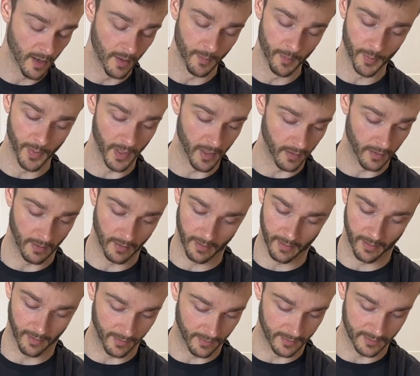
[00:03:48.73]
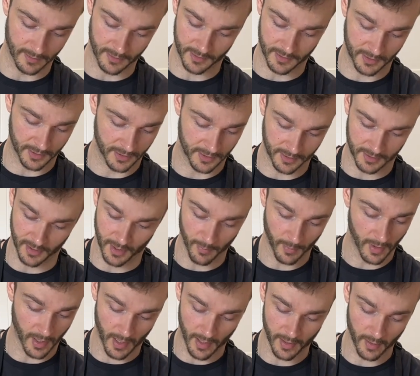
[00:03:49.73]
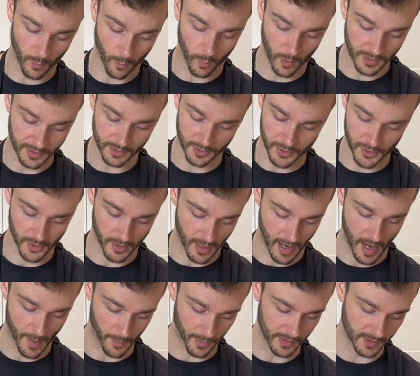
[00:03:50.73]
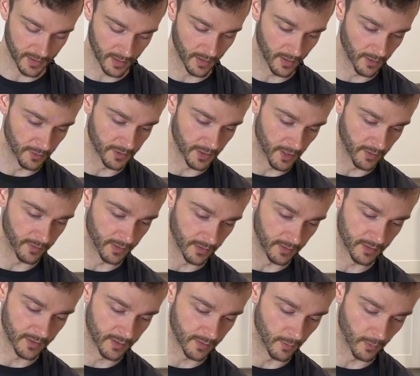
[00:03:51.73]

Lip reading: but some kind of wizardry happens in those ovens